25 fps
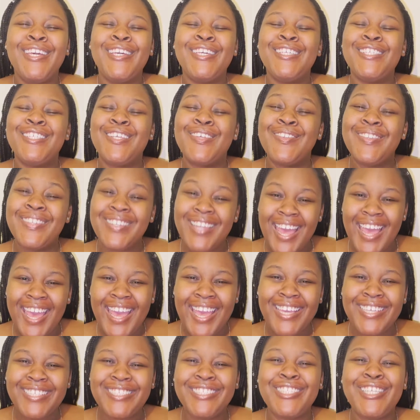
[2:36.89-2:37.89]
So
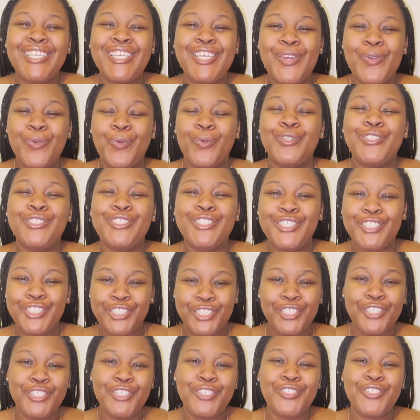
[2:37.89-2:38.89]
next, you want to
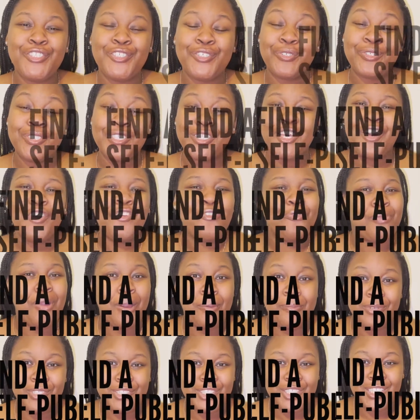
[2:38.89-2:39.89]
choose your
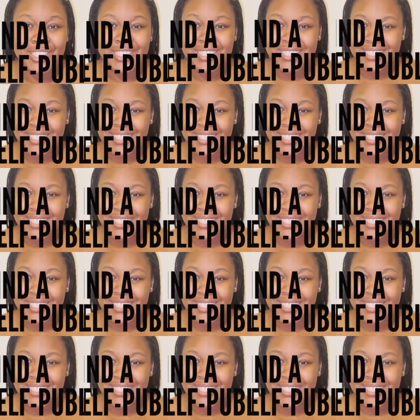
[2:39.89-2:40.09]
self-publishing